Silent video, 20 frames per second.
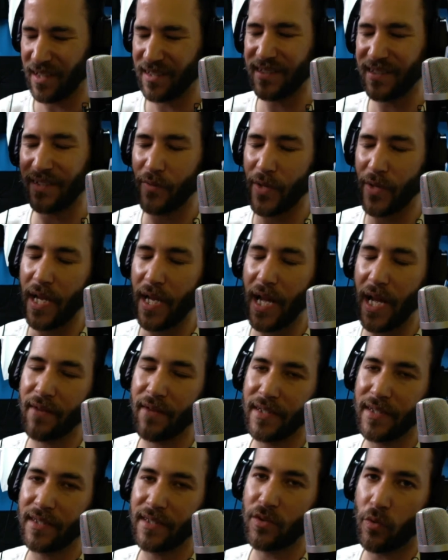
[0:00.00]
we have
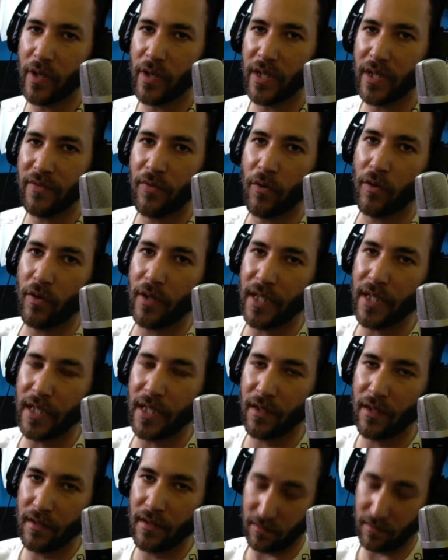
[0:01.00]
a twenty-four
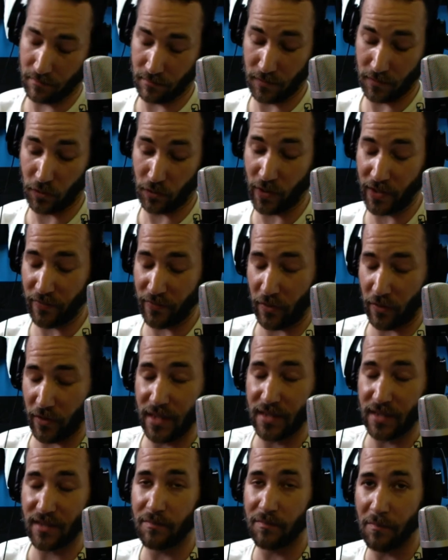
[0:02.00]
inch twenty-four
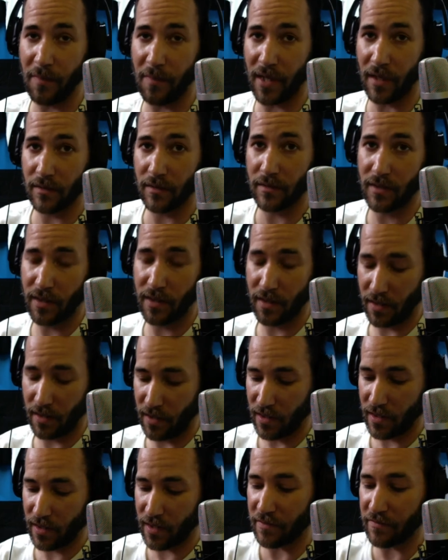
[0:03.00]
inch belt
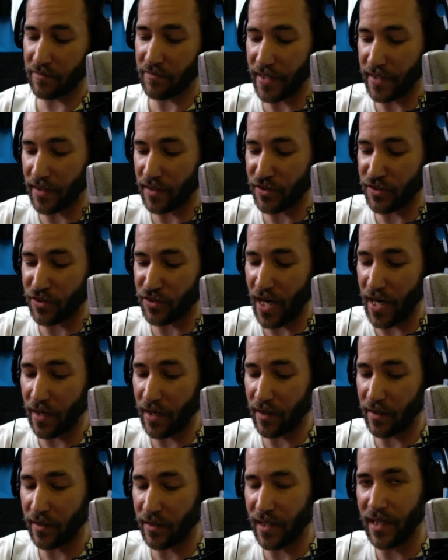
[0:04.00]
conveyor
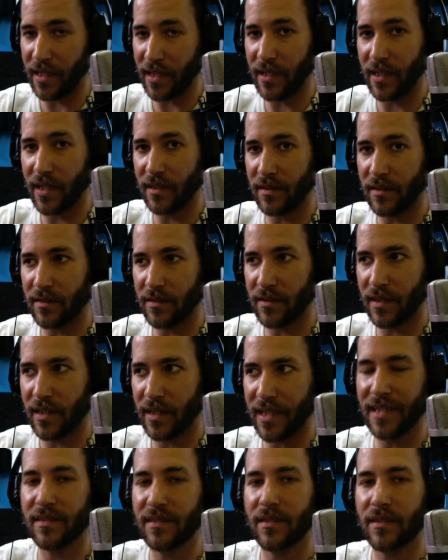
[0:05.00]
dryer and
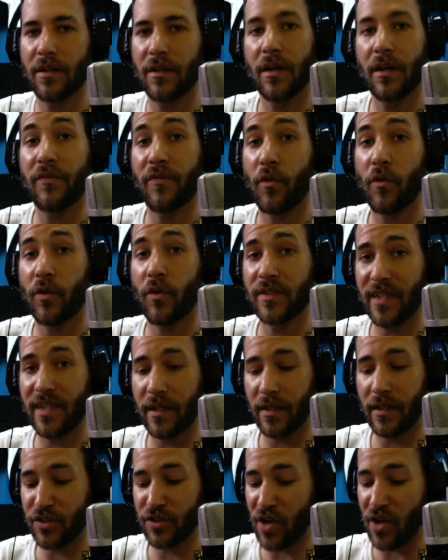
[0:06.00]
it's a, a, forced
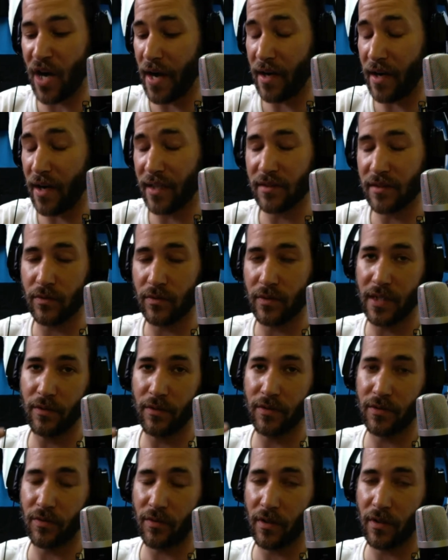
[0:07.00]
air dryer is it, it
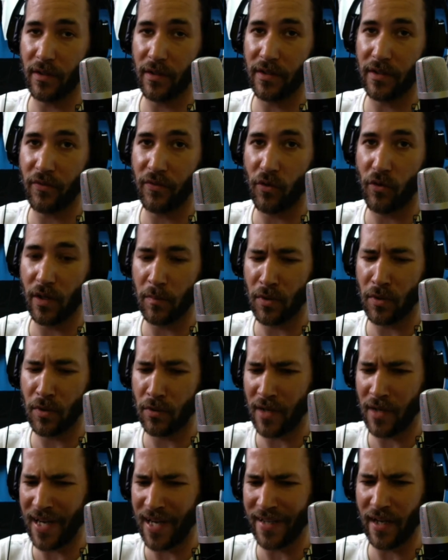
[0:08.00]
was really
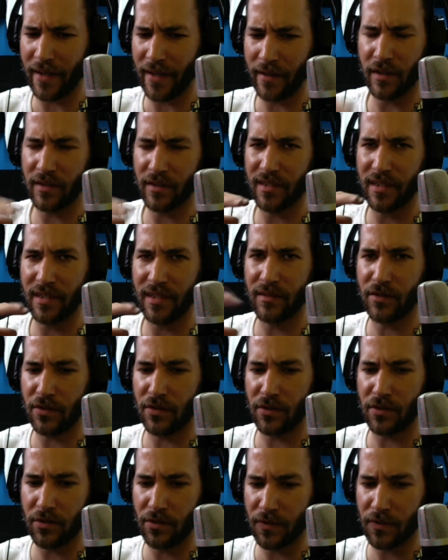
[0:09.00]
affordable I, I looked
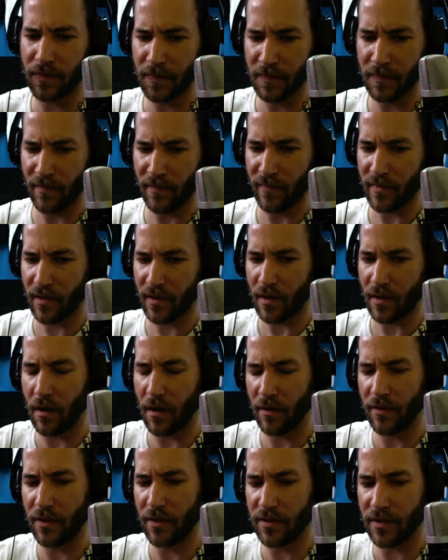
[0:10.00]
into
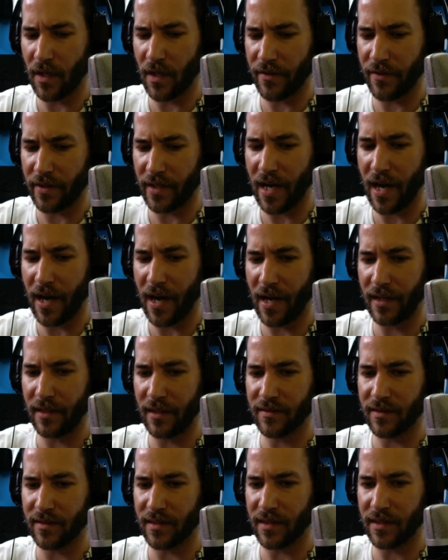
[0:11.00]
all those other
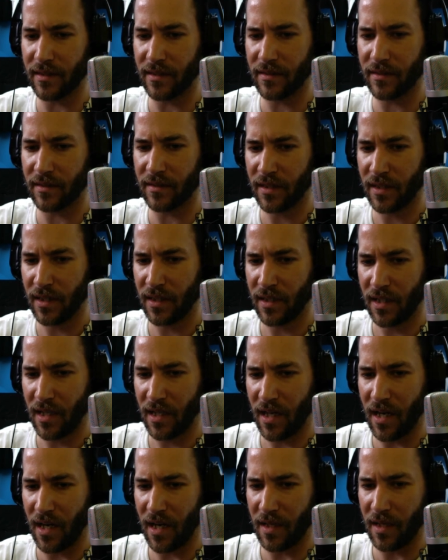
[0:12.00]
guys and
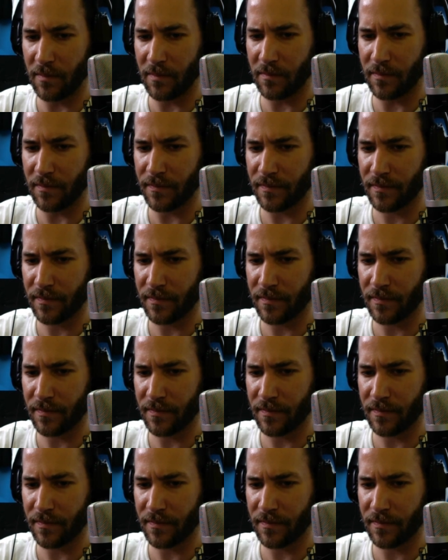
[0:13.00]
um